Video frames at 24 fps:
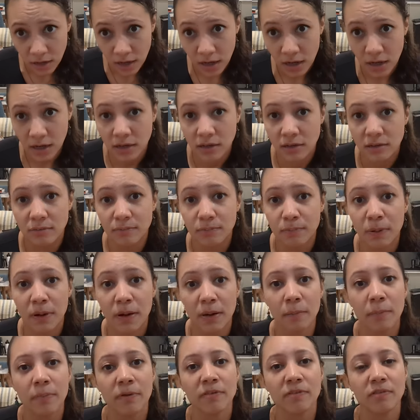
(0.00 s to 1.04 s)
a
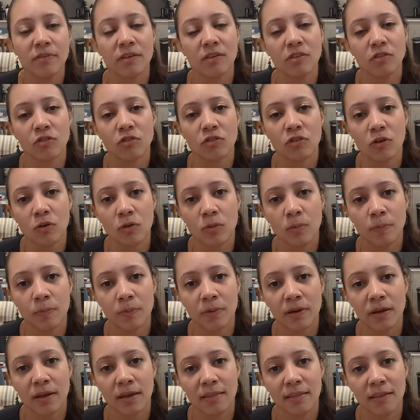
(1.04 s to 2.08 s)
pump of dish soap,
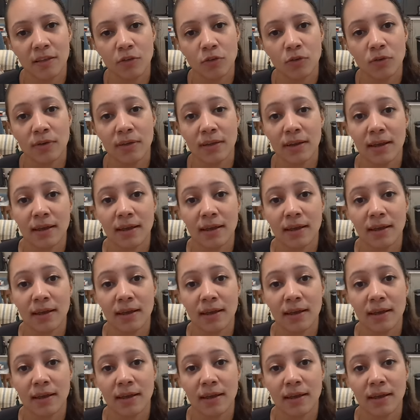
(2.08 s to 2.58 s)
and then you can